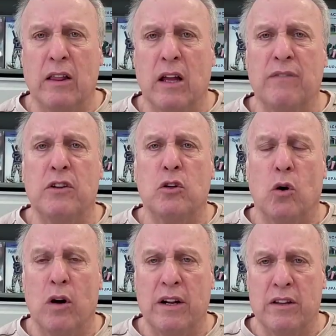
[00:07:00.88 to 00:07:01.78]
love to
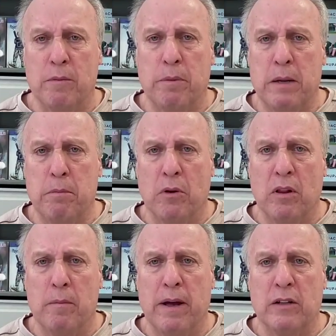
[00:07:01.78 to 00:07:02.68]
talking to
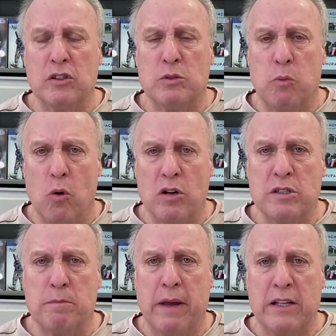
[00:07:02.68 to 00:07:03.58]
people about
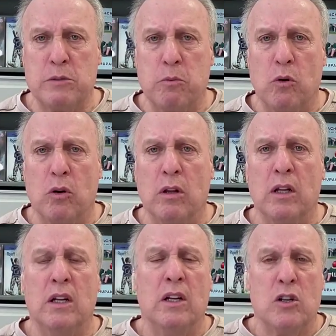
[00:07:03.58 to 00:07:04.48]
sports,
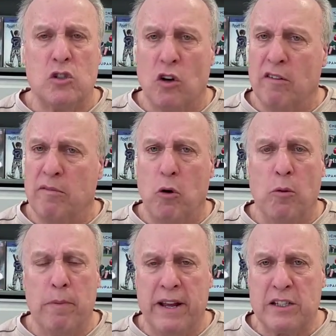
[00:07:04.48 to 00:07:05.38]
baseball,
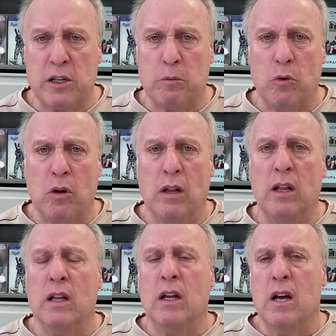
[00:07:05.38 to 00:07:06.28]
softball,
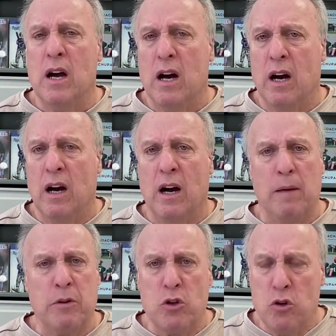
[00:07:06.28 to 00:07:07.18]
basketball.
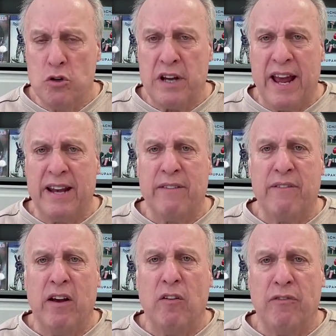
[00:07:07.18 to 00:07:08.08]
I'm a huge
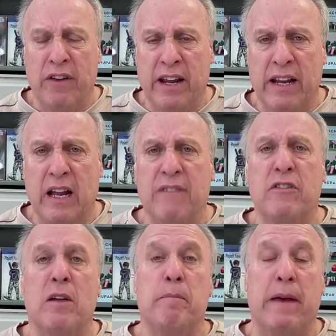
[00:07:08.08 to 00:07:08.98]
NFL fan. I've
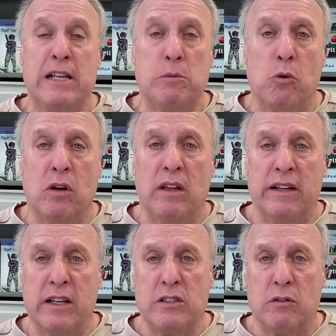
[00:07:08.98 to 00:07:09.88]
done baseball
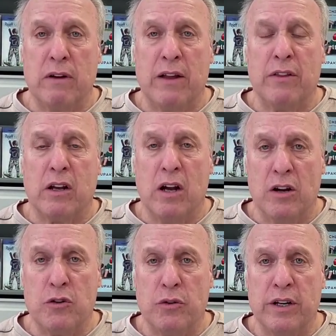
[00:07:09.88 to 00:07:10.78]
clinics around the
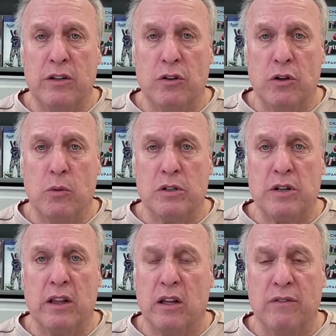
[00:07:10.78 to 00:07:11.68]
country too,
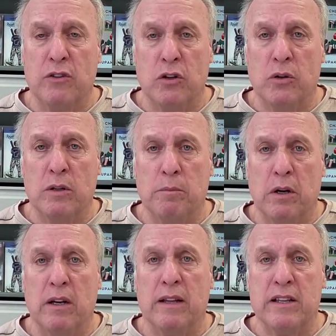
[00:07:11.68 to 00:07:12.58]
which I love doing,
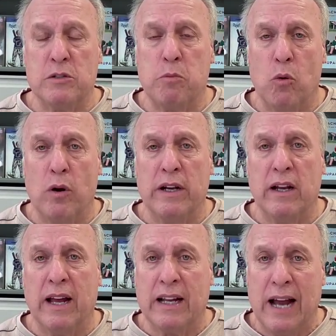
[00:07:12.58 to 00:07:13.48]
but at this
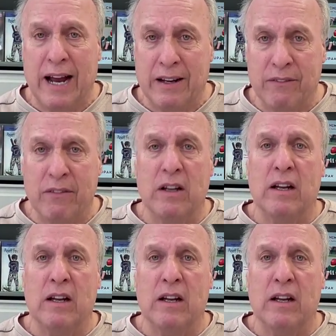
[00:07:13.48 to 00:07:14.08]
point, I kind of